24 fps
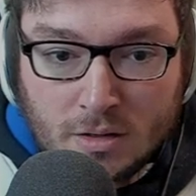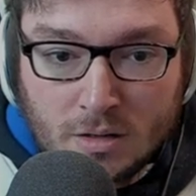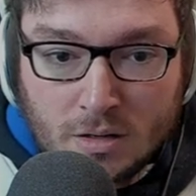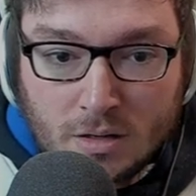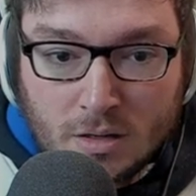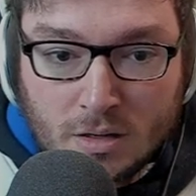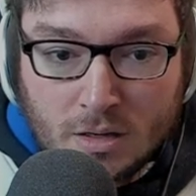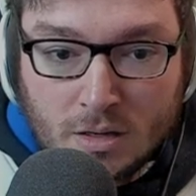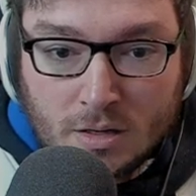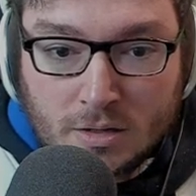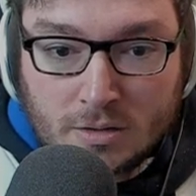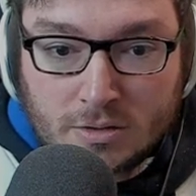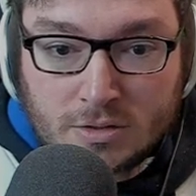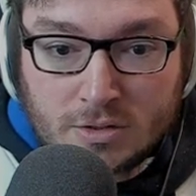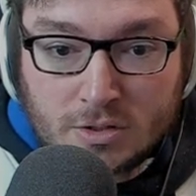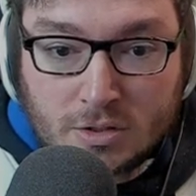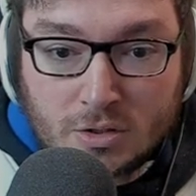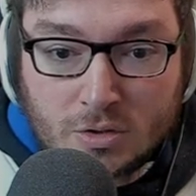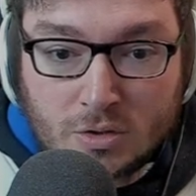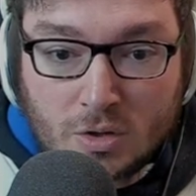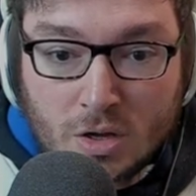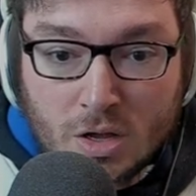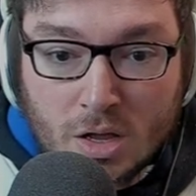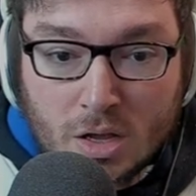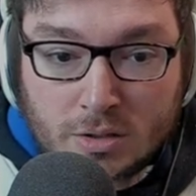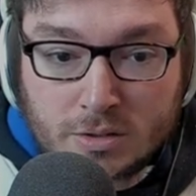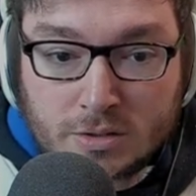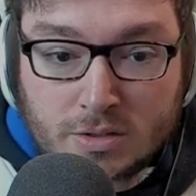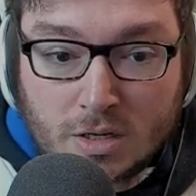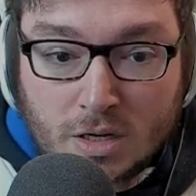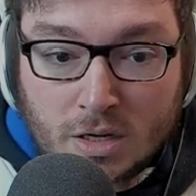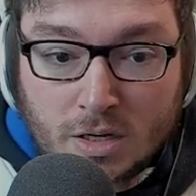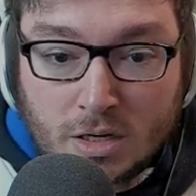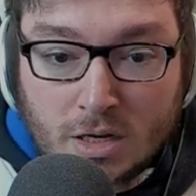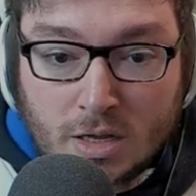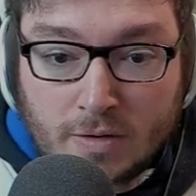to cast
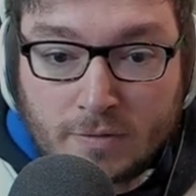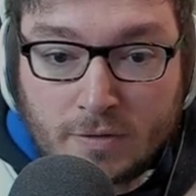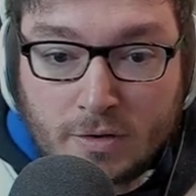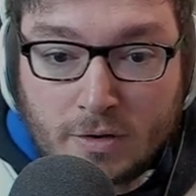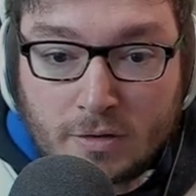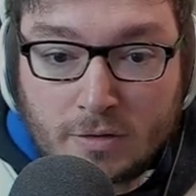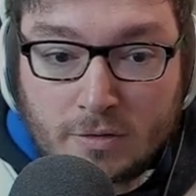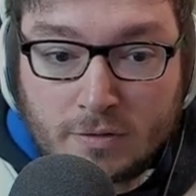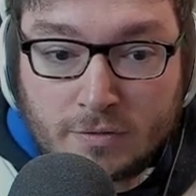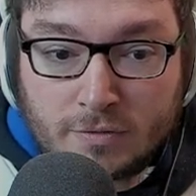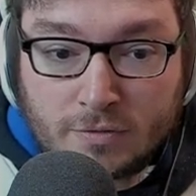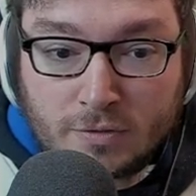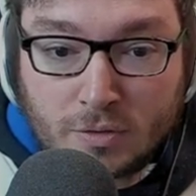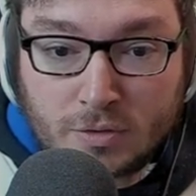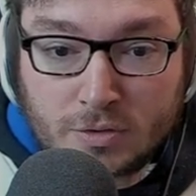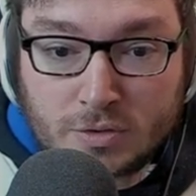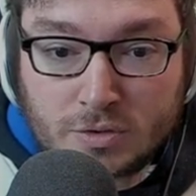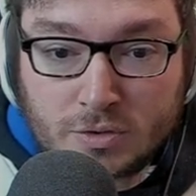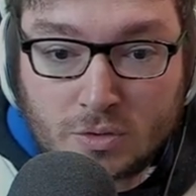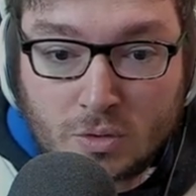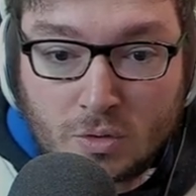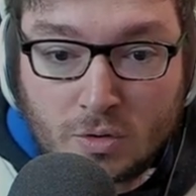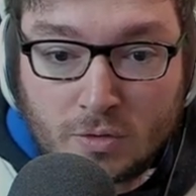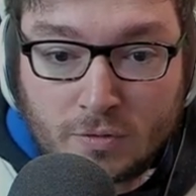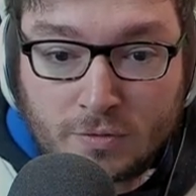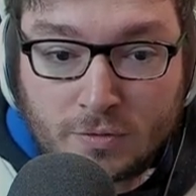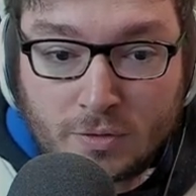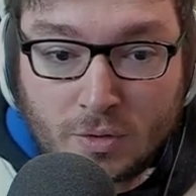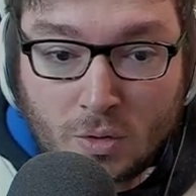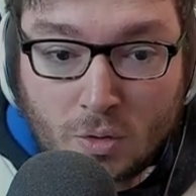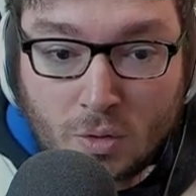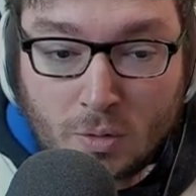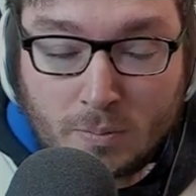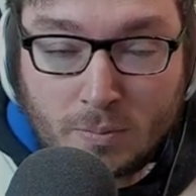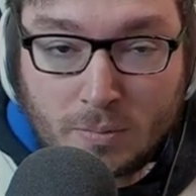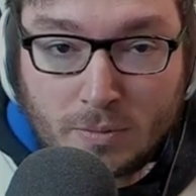another frost
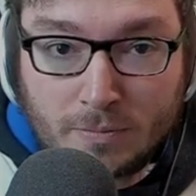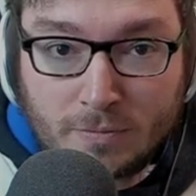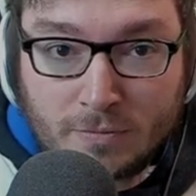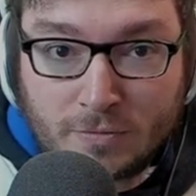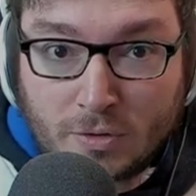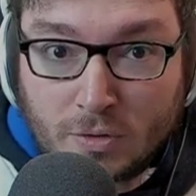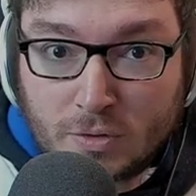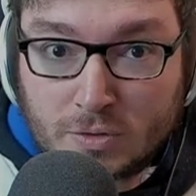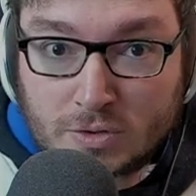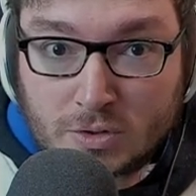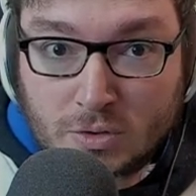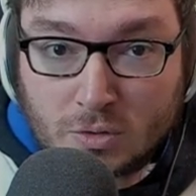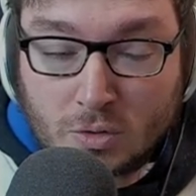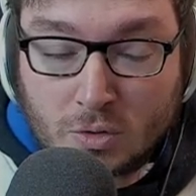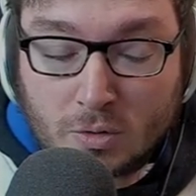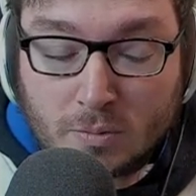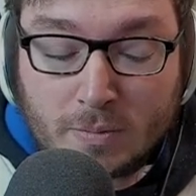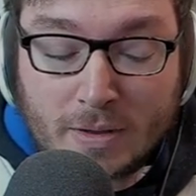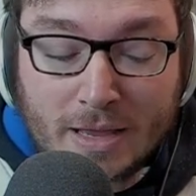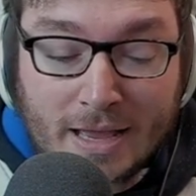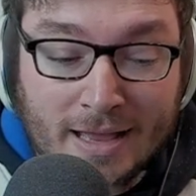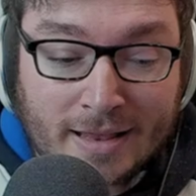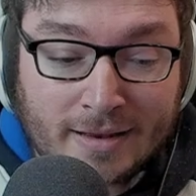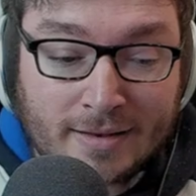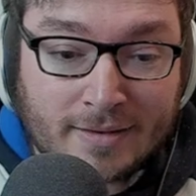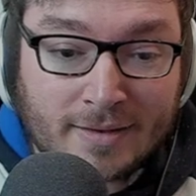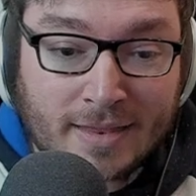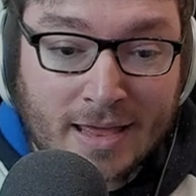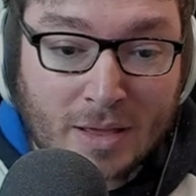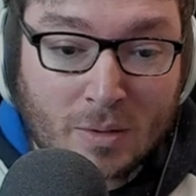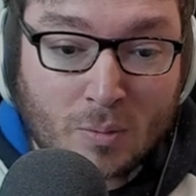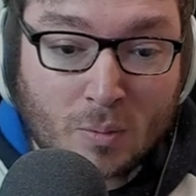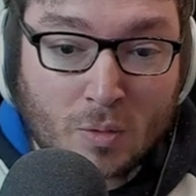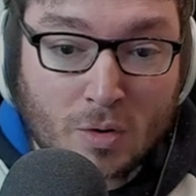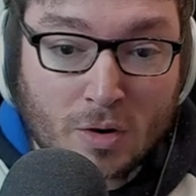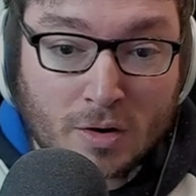orb, frozen orb, and
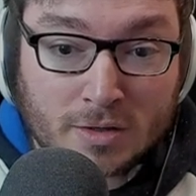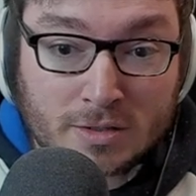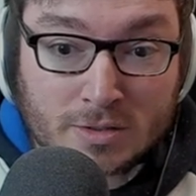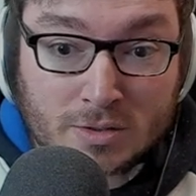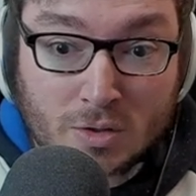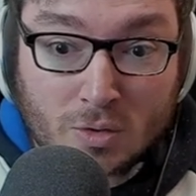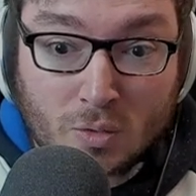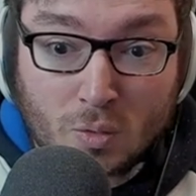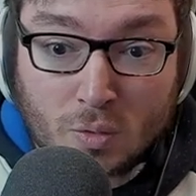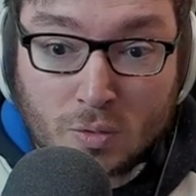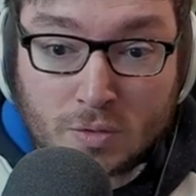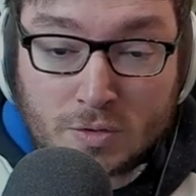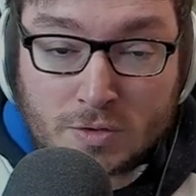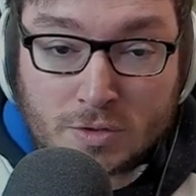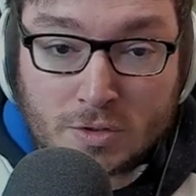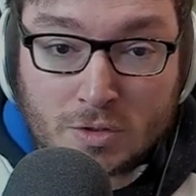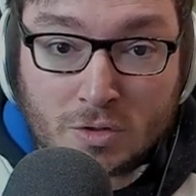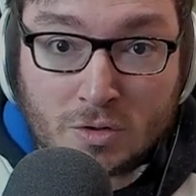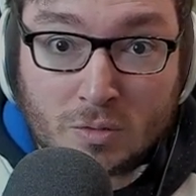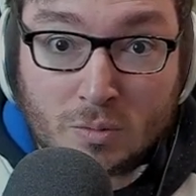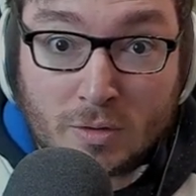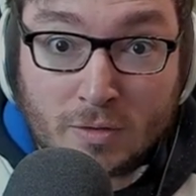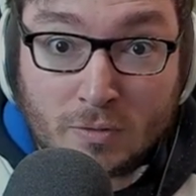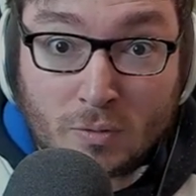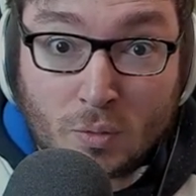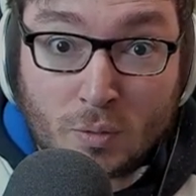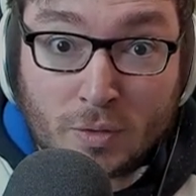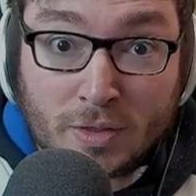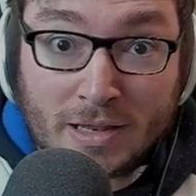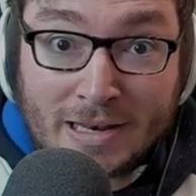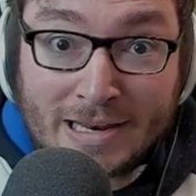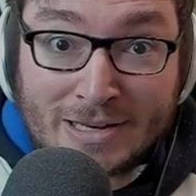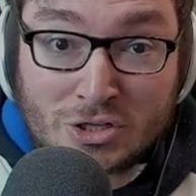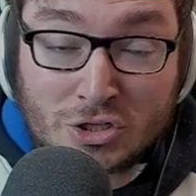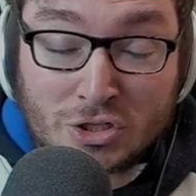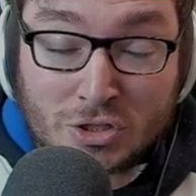that works also with all the
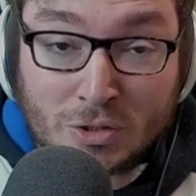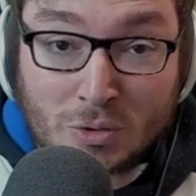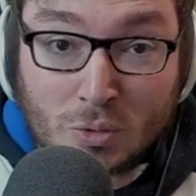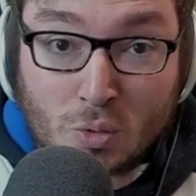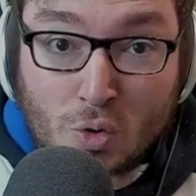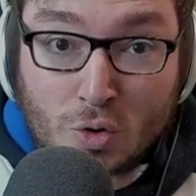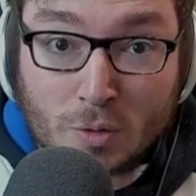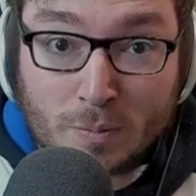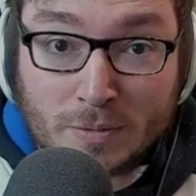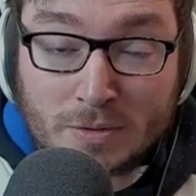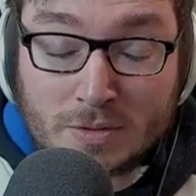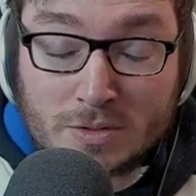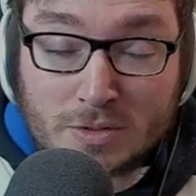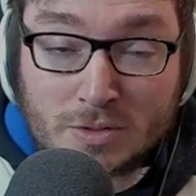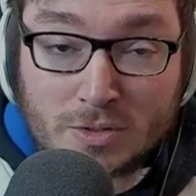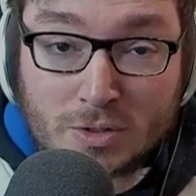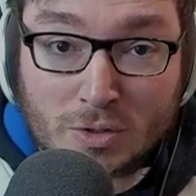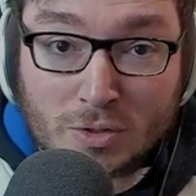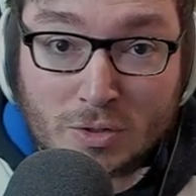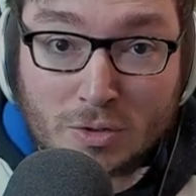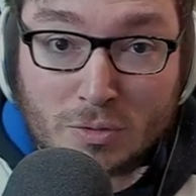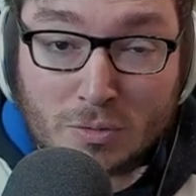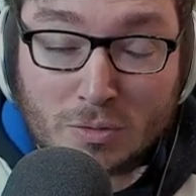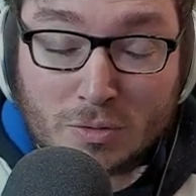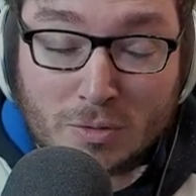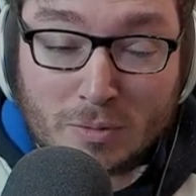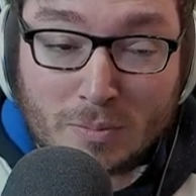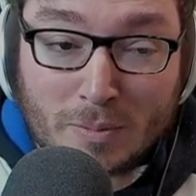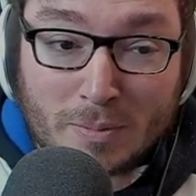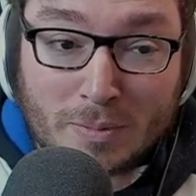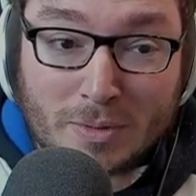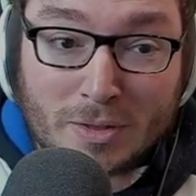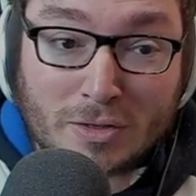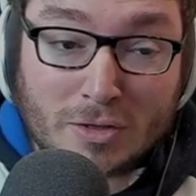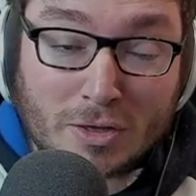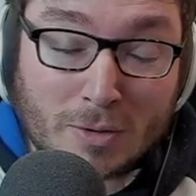legendary augments. So you
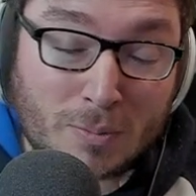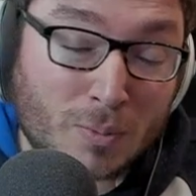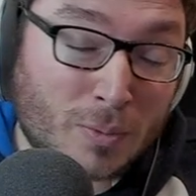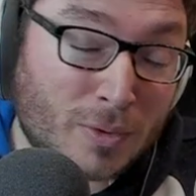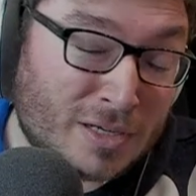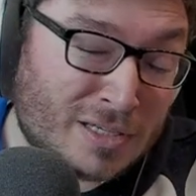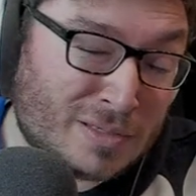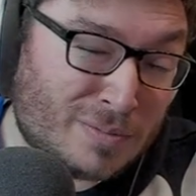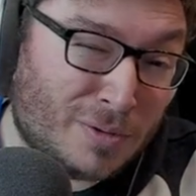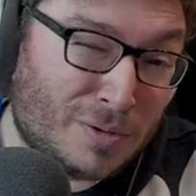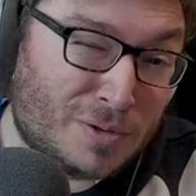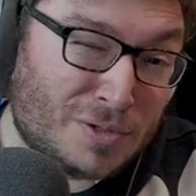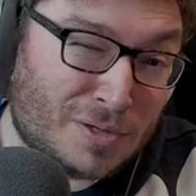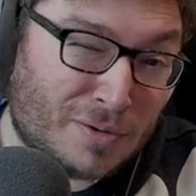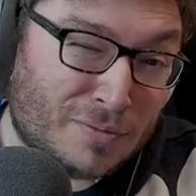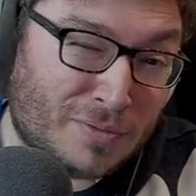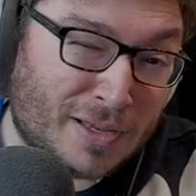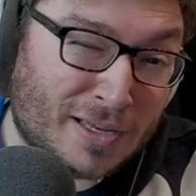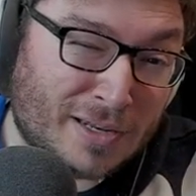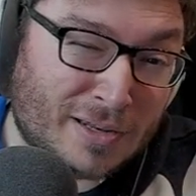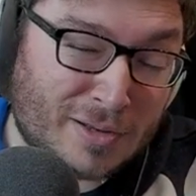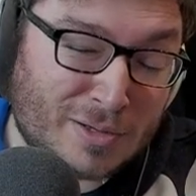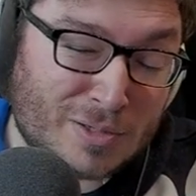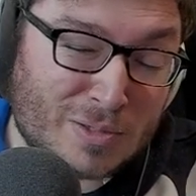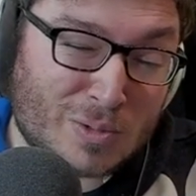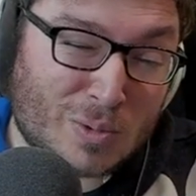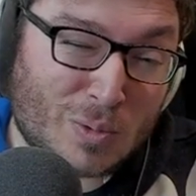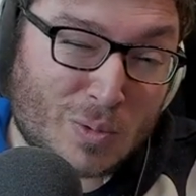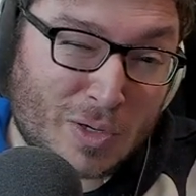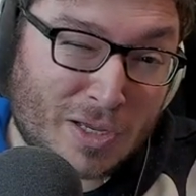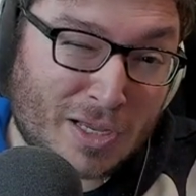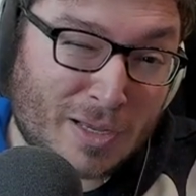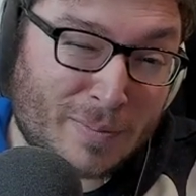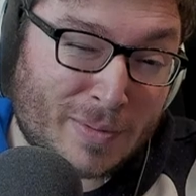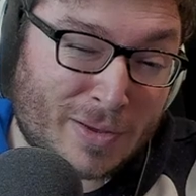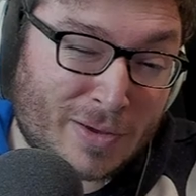remember the double explosion thing that I was
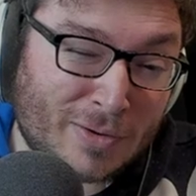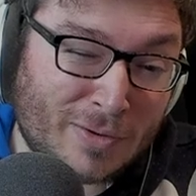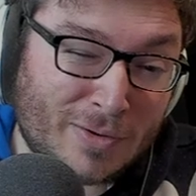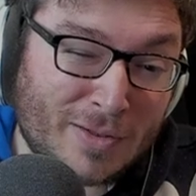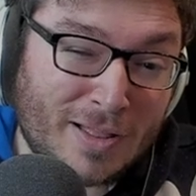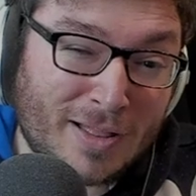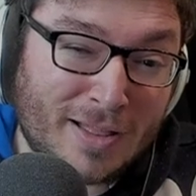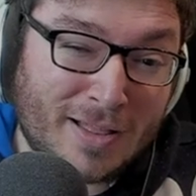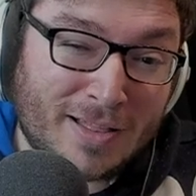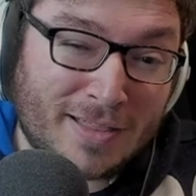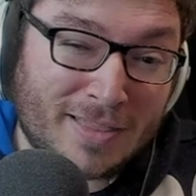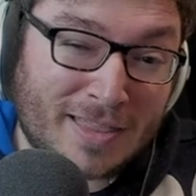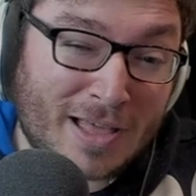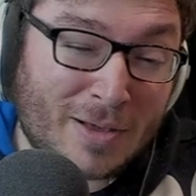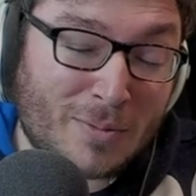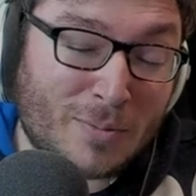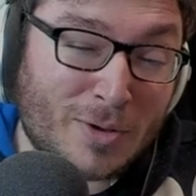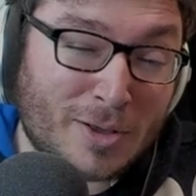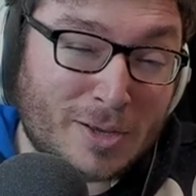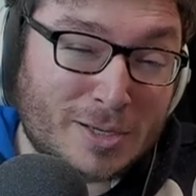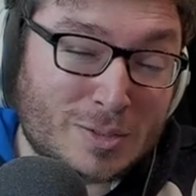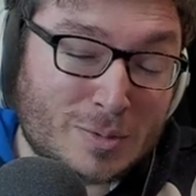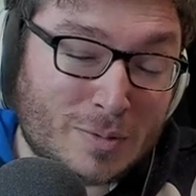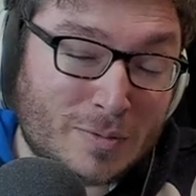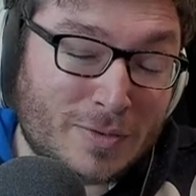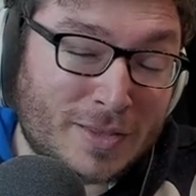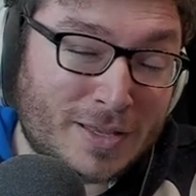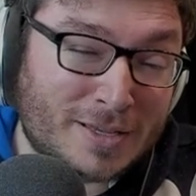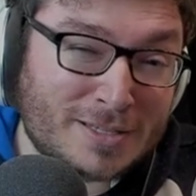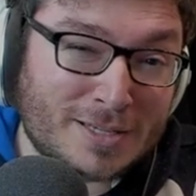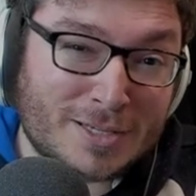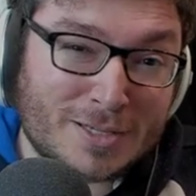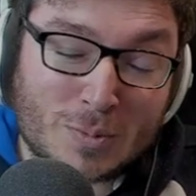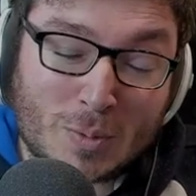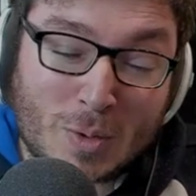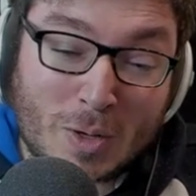talking about? That works with
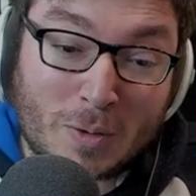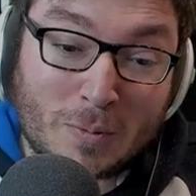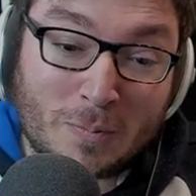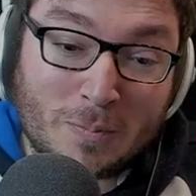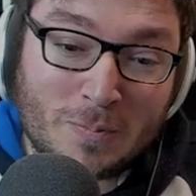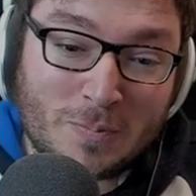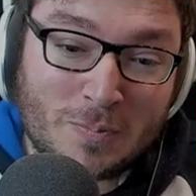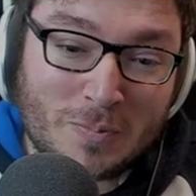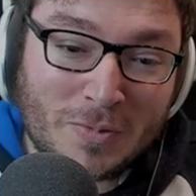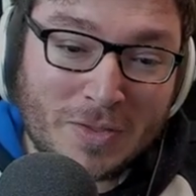this as well.